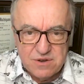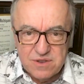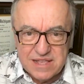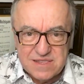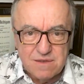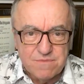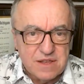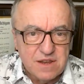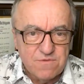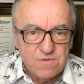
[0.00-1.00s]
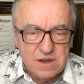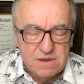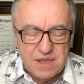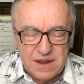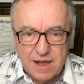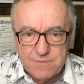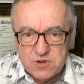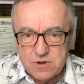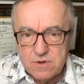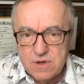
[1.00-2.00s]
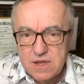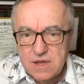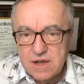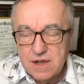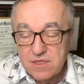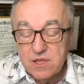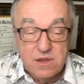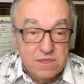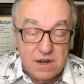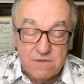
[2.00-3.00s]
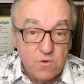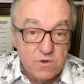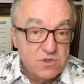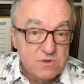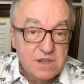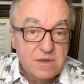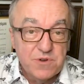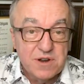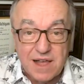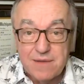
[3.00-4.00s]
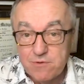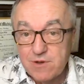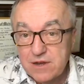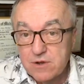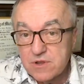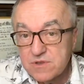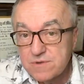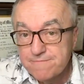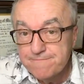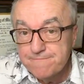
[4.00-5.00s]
that's something different and optional. Then of course you'll need to put a copyright notice.